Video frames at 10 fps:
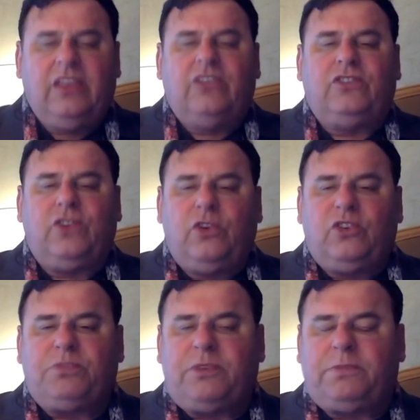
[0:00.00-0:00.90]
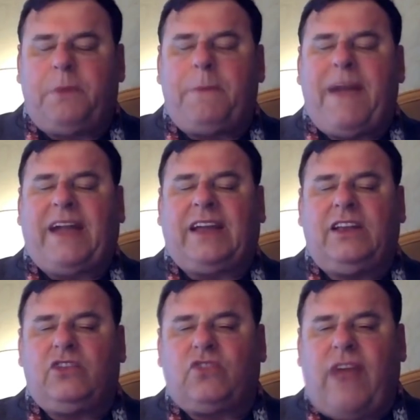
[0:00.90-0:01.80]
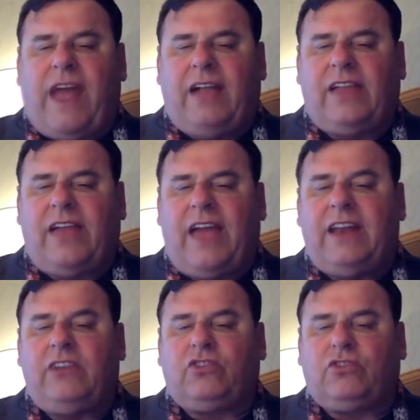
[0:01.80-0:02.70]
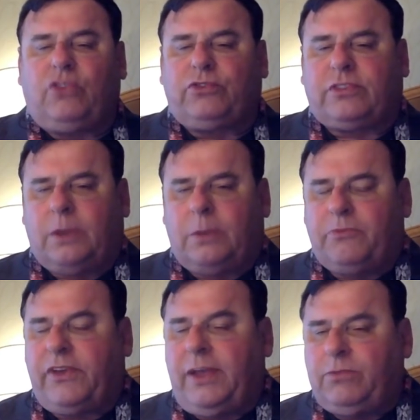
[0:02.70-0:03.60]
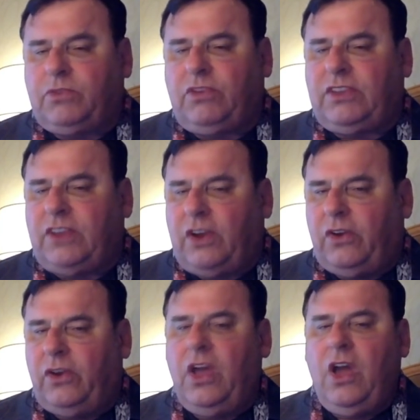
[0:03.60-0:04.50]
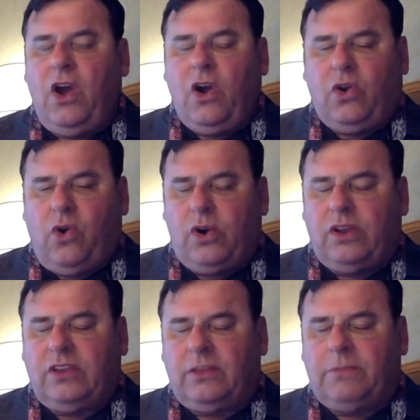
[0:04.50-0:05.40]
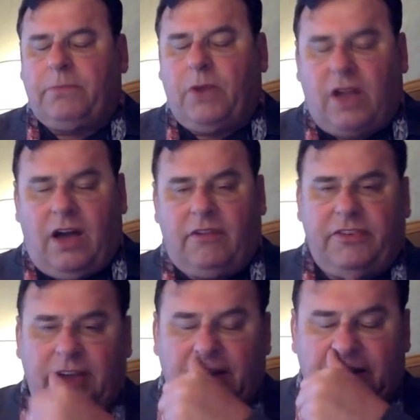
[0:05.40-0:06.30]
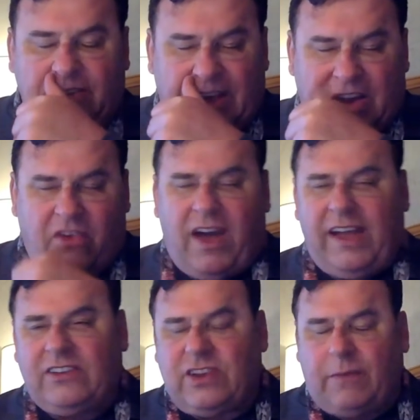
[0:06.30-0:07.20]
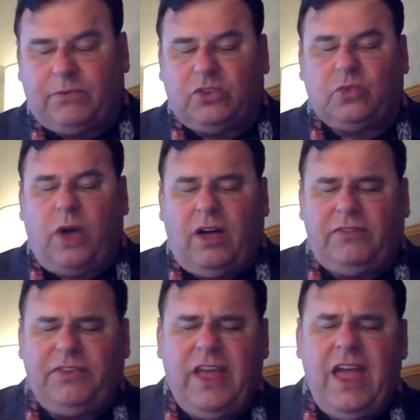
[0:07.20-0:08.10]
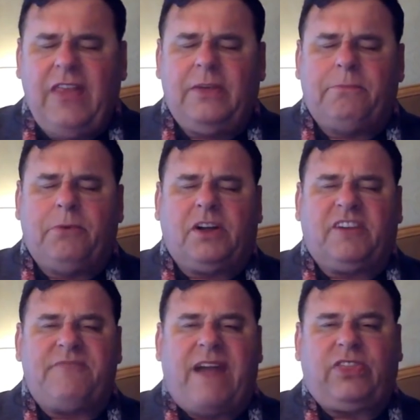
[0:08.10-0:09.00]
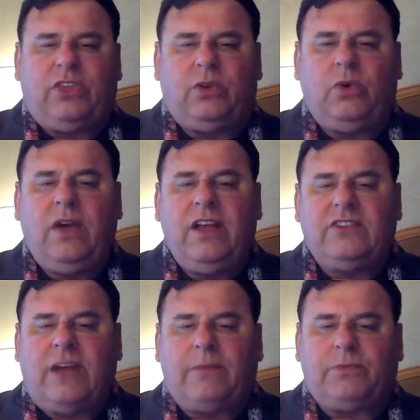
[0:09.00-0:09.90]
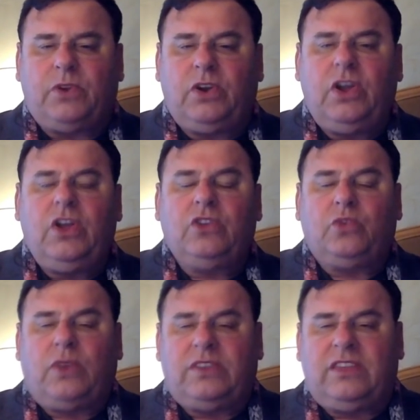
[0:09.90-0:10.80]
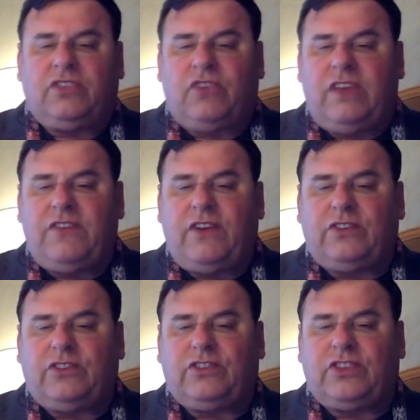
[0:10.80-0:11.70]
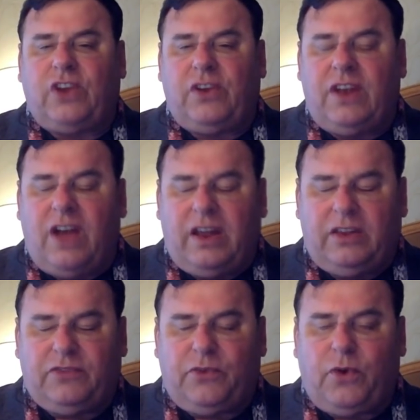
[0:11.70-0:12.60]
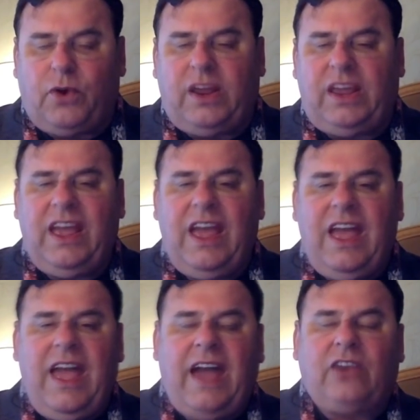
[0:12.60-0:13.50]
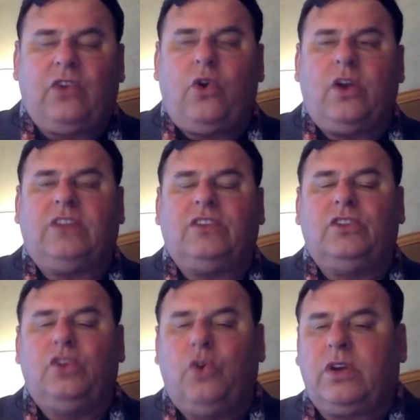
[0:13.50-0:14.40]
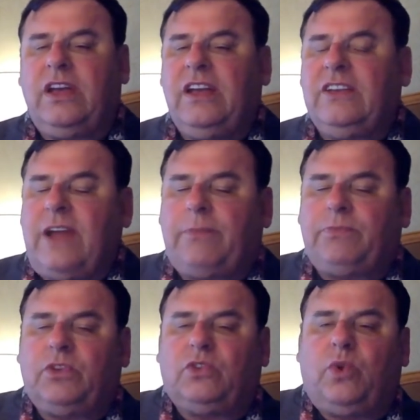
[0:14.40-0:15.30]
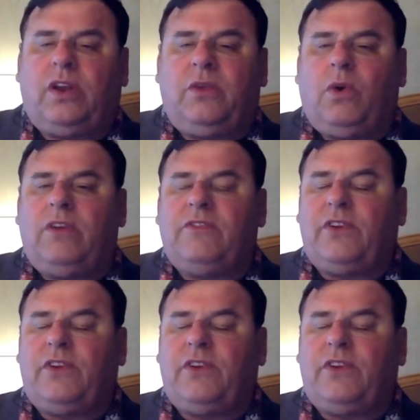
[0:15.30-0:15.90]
The Jews must be back in Israel and in Jerusalem for him to return, according to the book of Zechariah chapter 12, the book of Matthew chapter 23, verses 39 and 40, and according to Luke chapter 21,